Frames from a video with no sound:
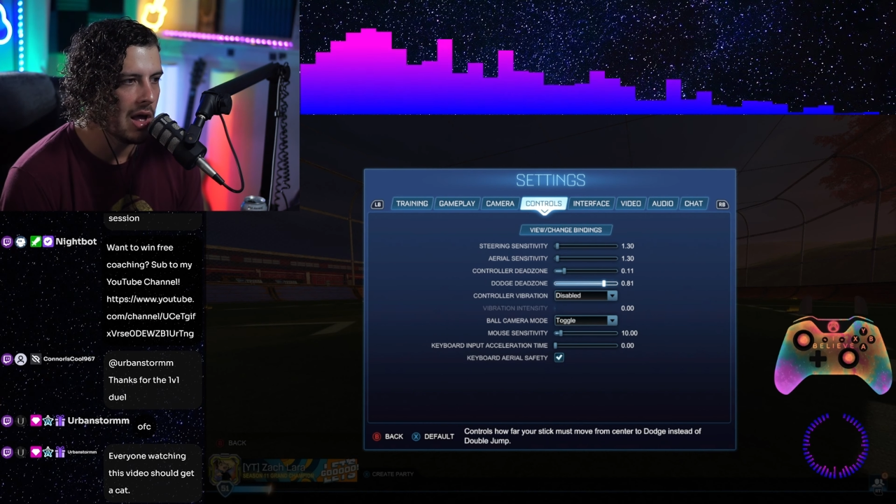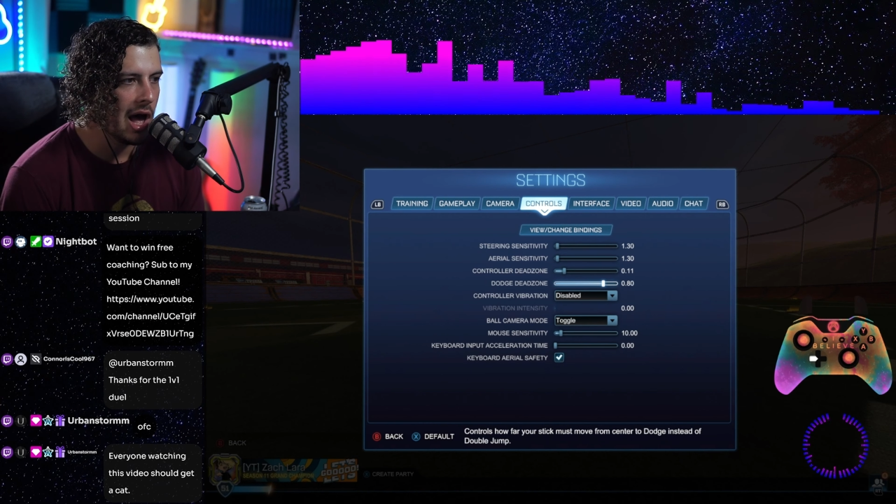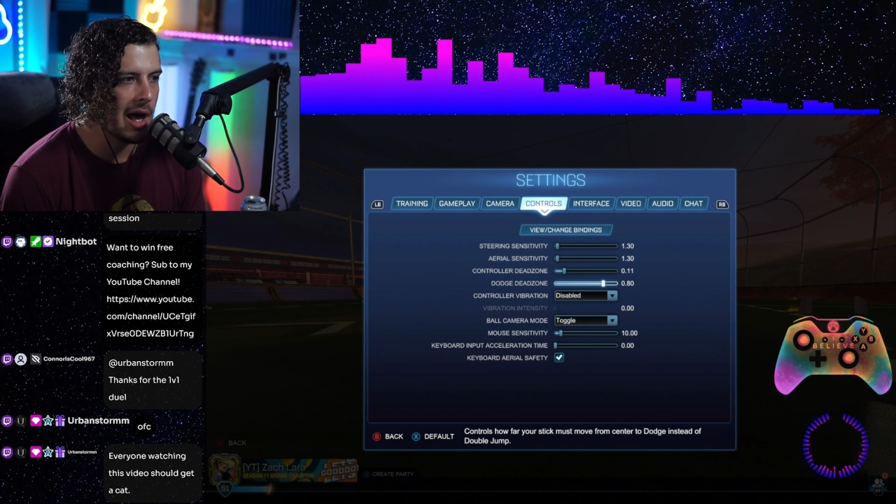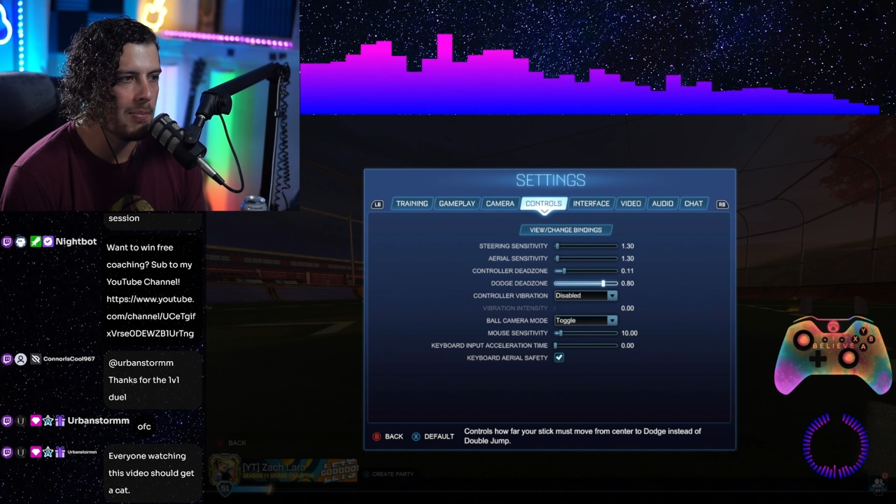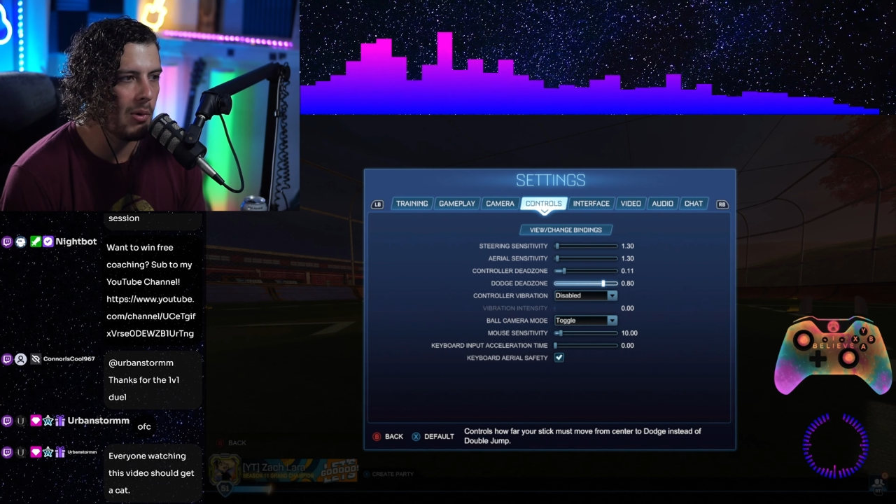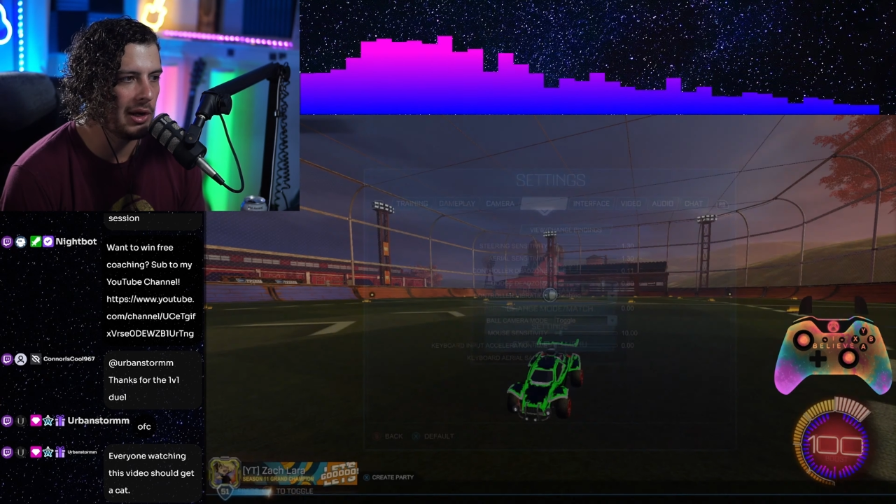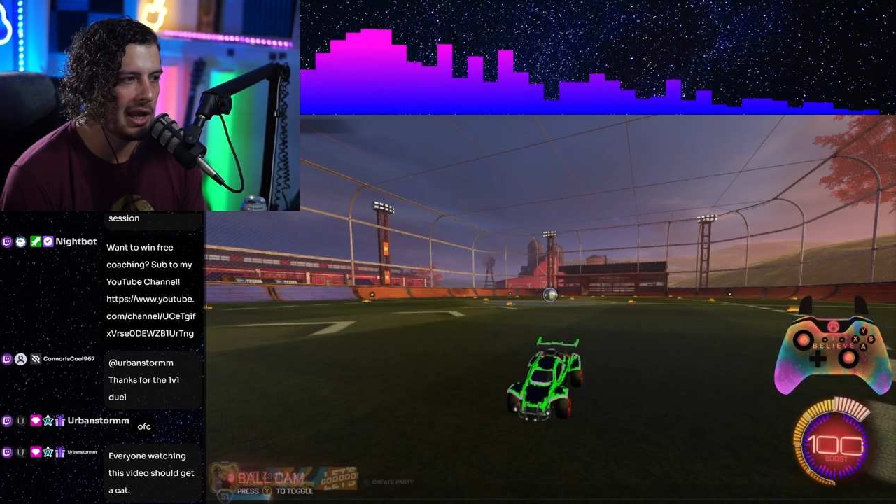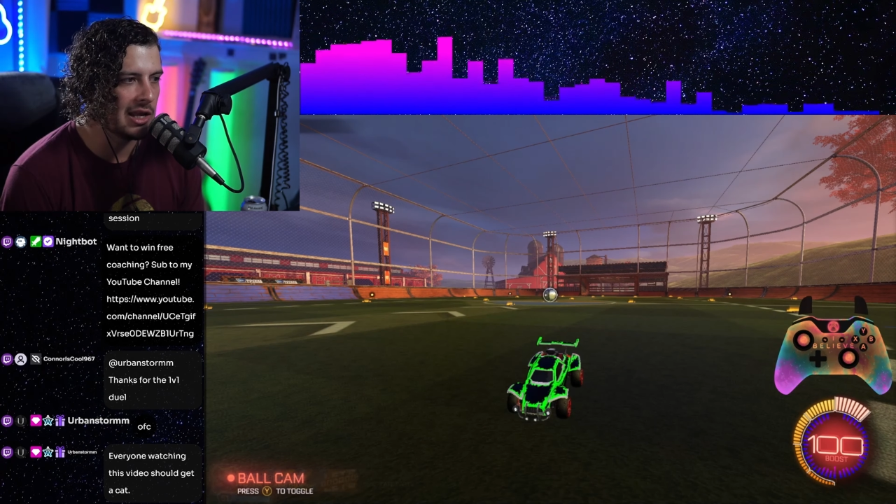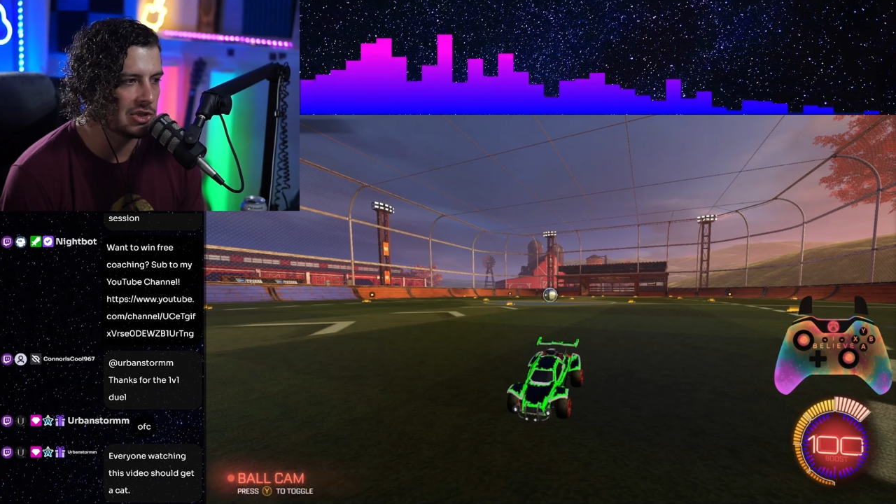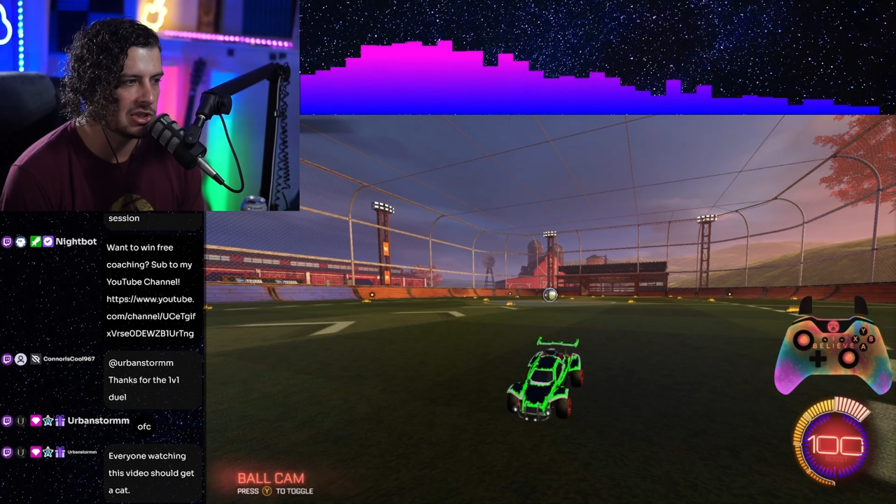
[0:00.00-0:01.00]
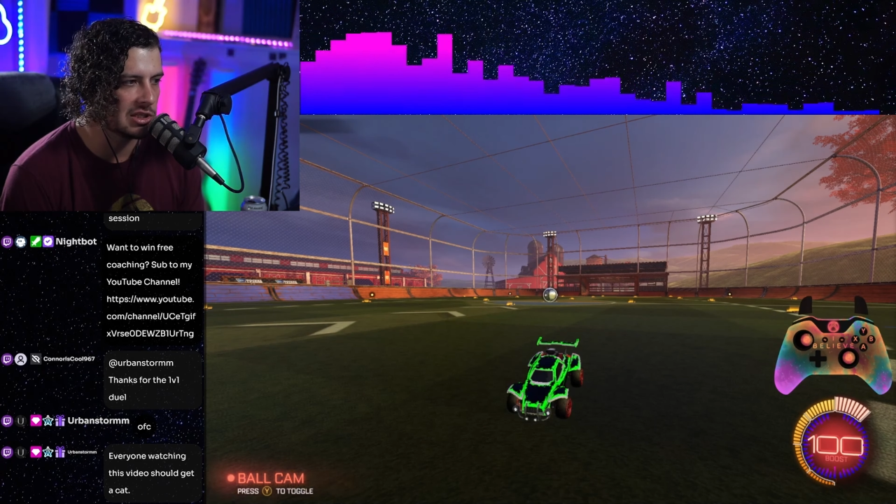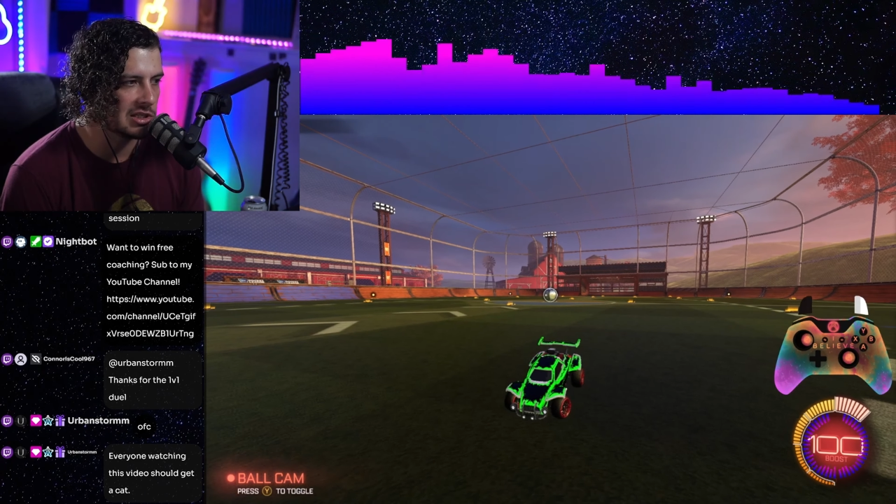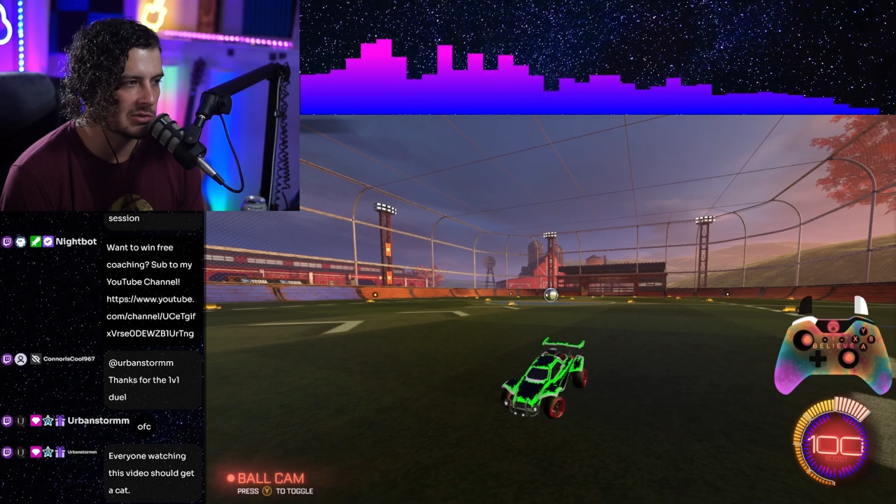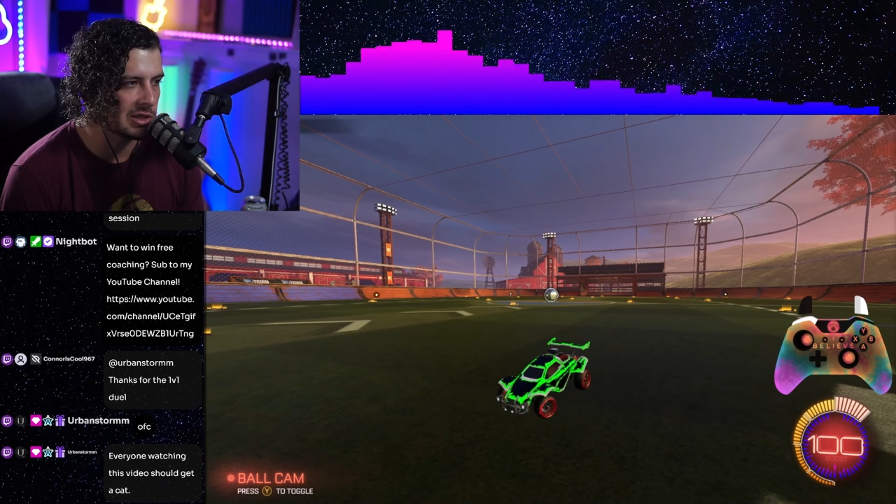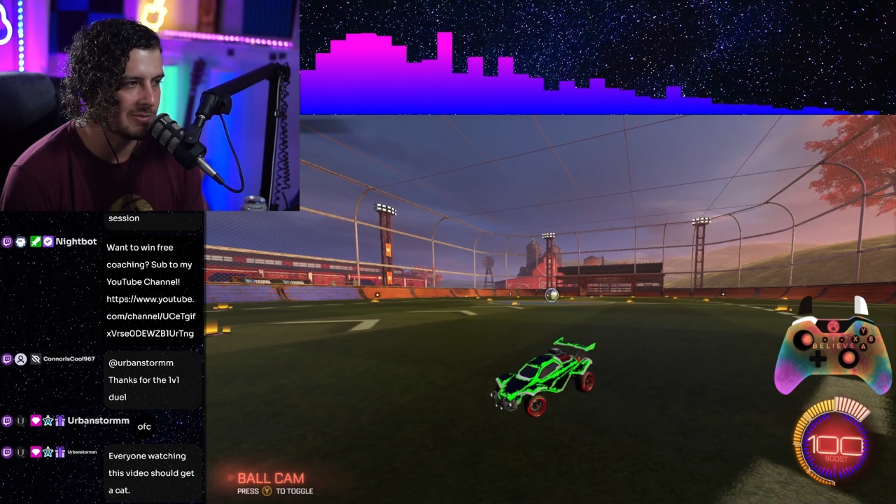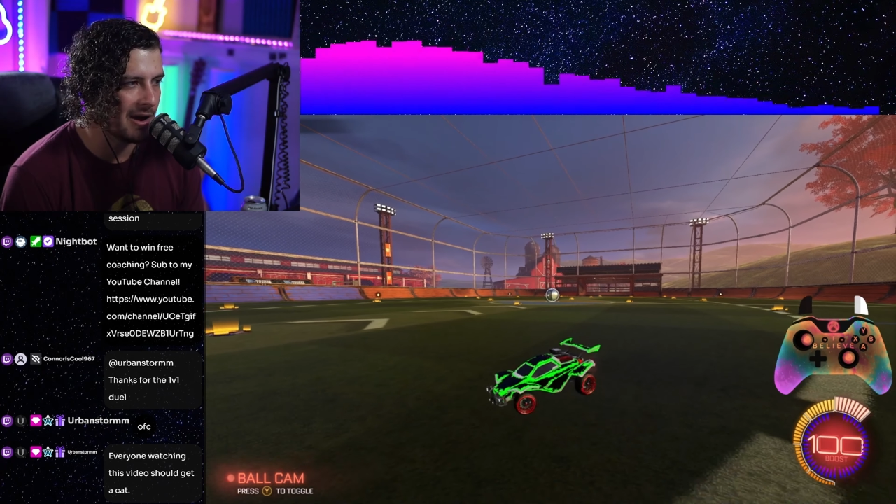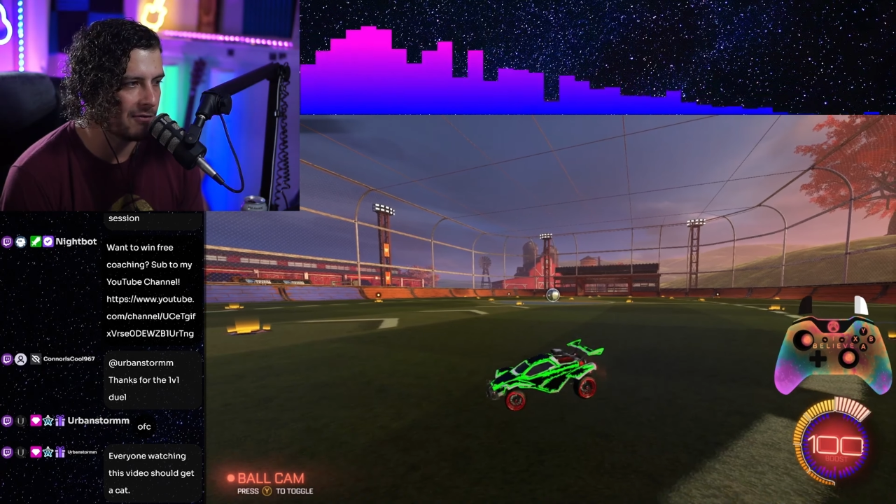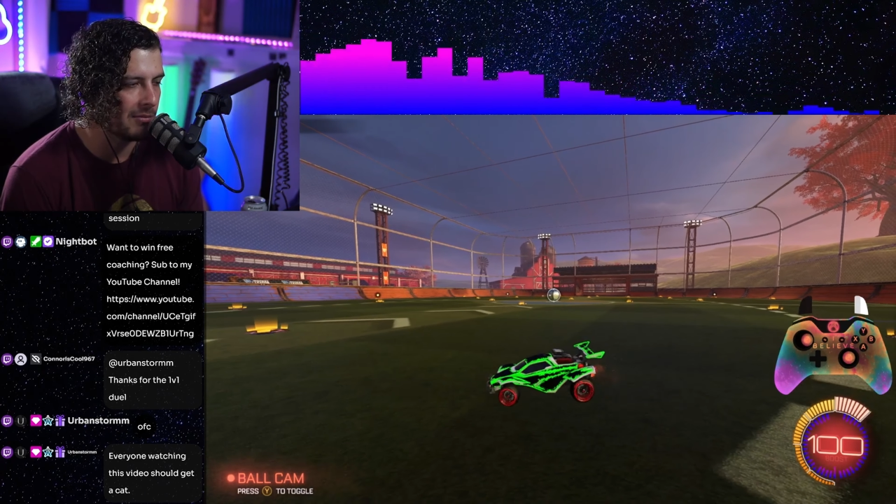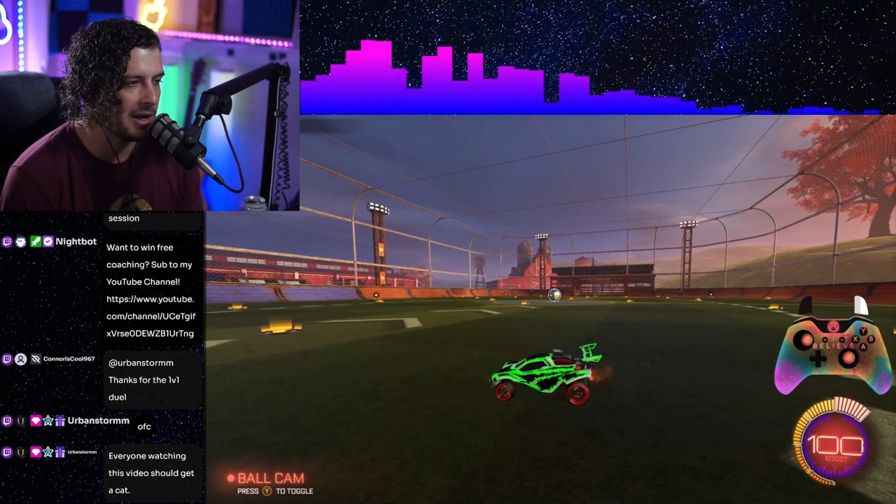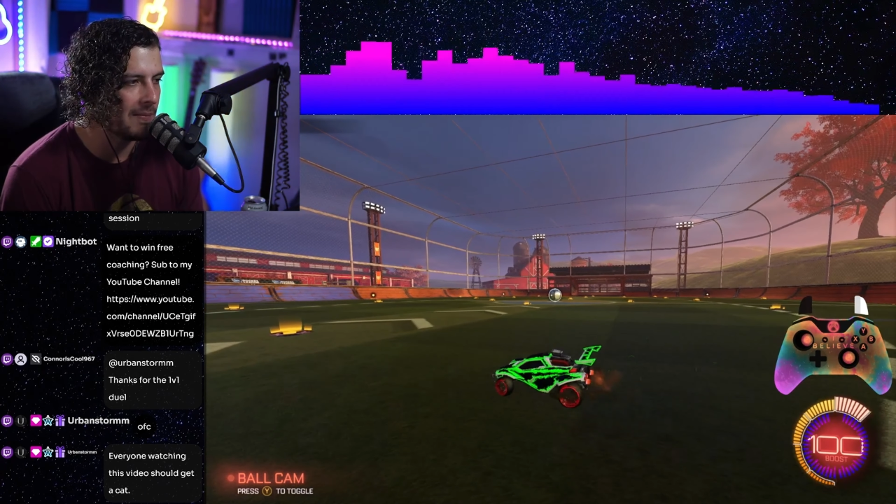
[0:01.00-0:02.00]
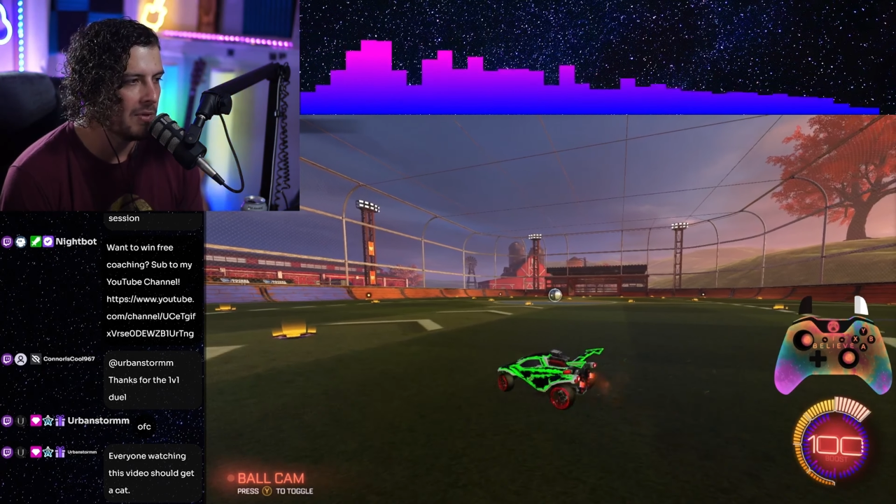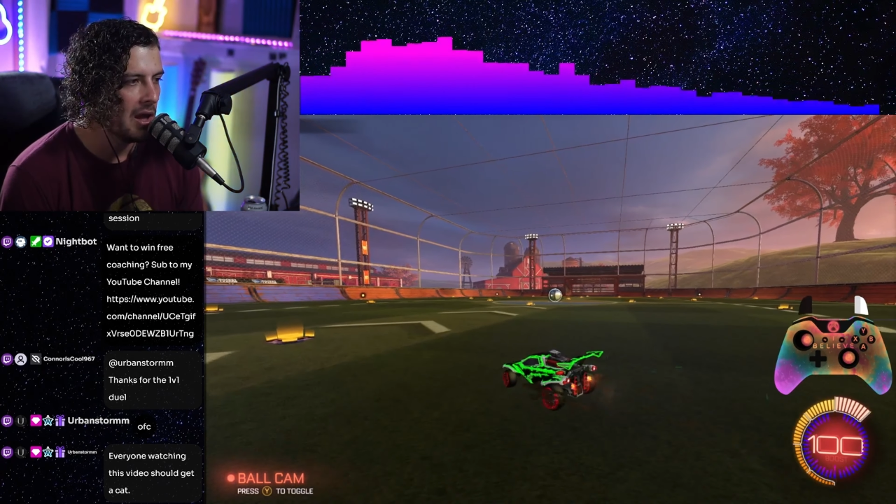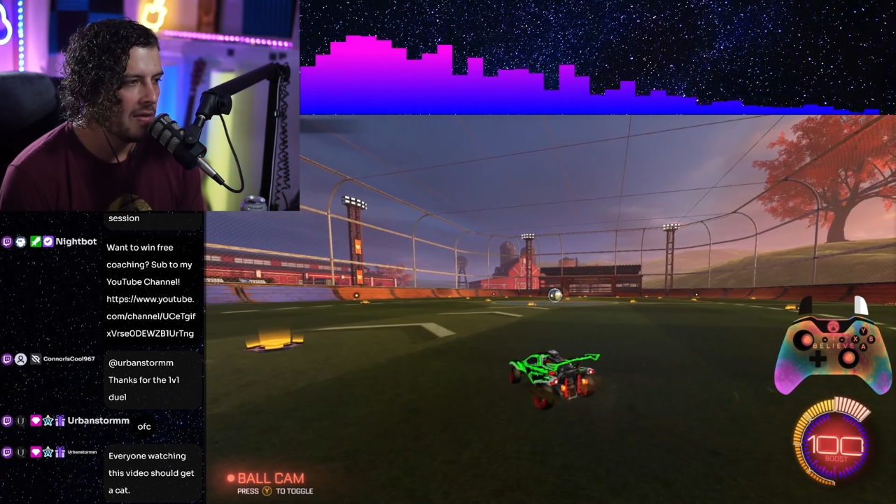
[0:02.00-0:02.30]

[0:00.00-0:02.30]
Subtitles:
0.8 is just the sweet spot for me.